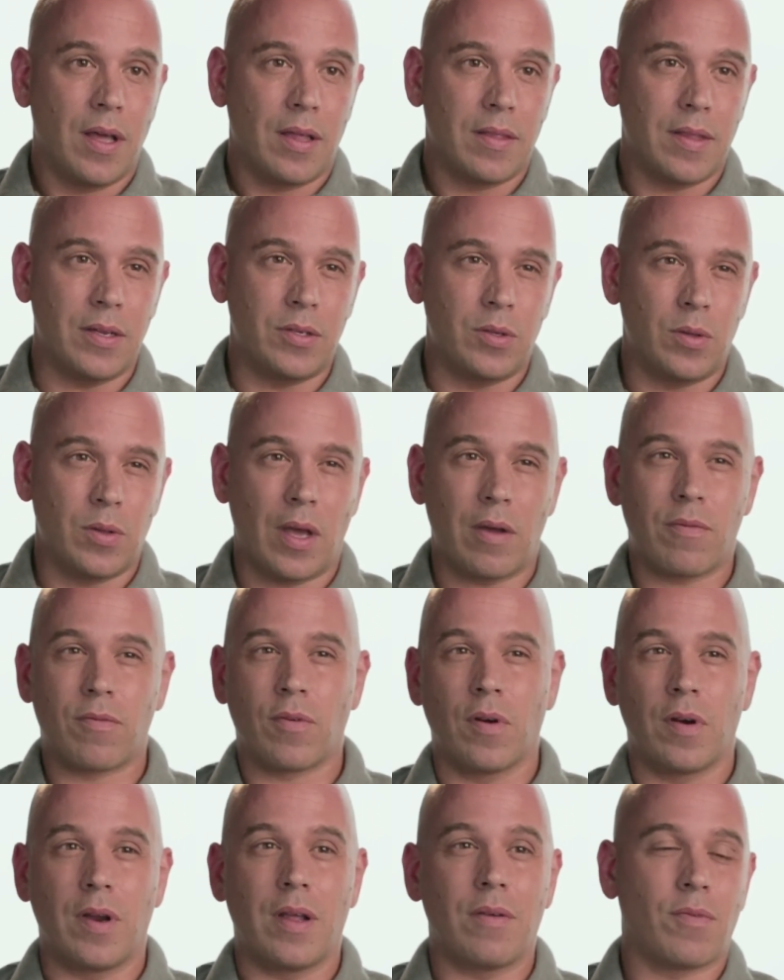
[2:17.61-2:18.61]
They do that
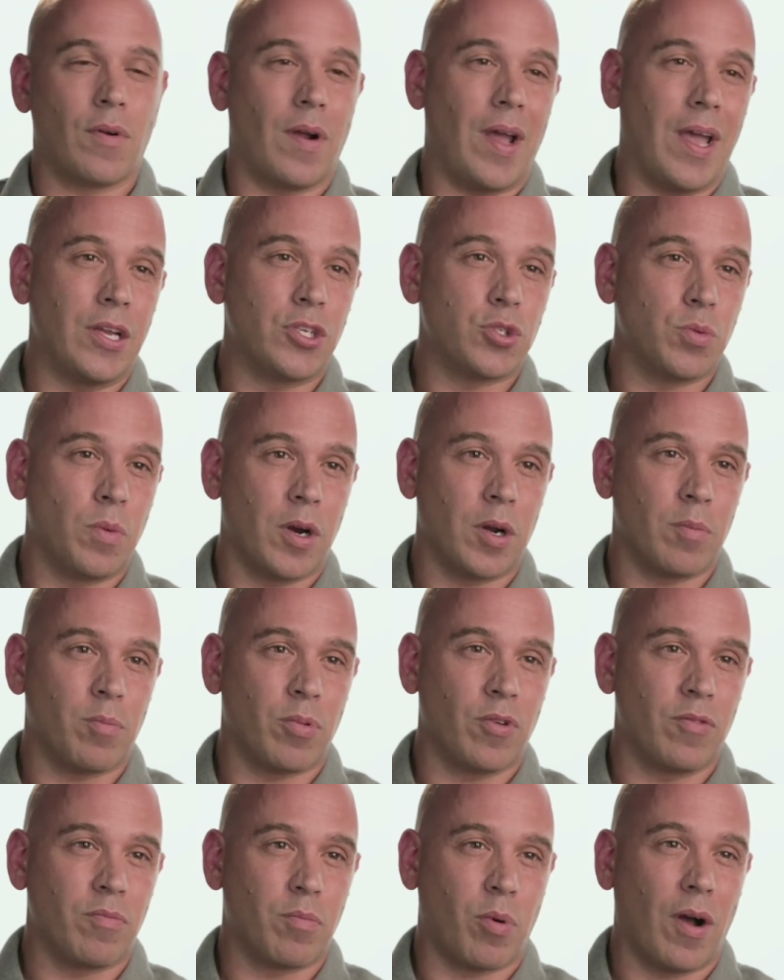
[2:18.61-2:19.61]
for H1
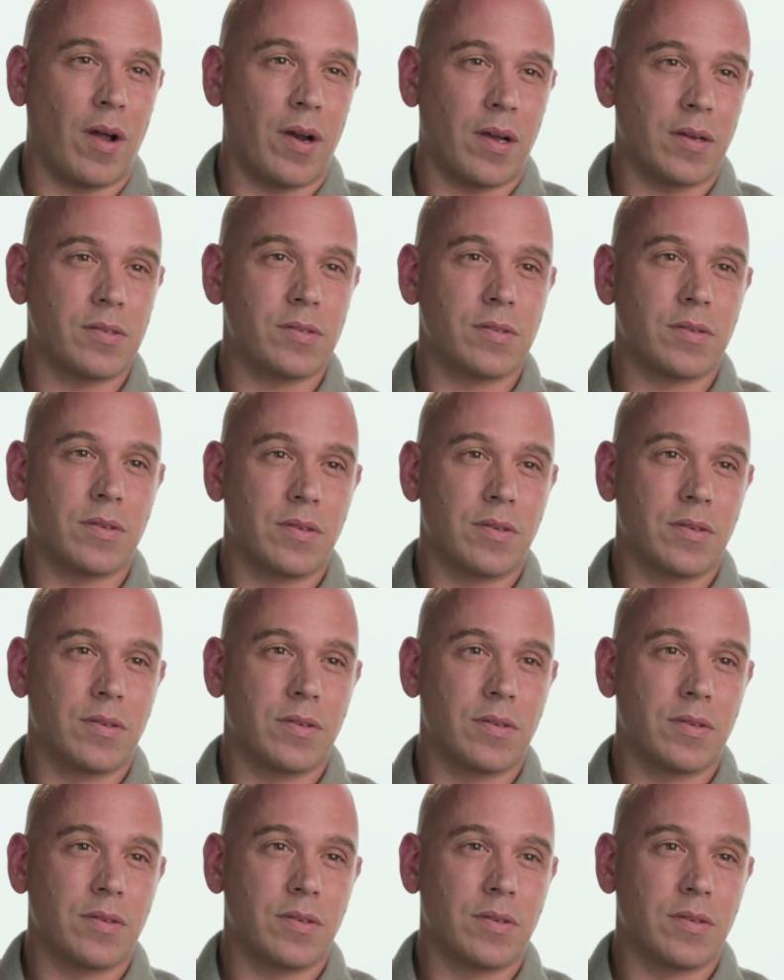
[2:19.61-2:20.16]
approved products.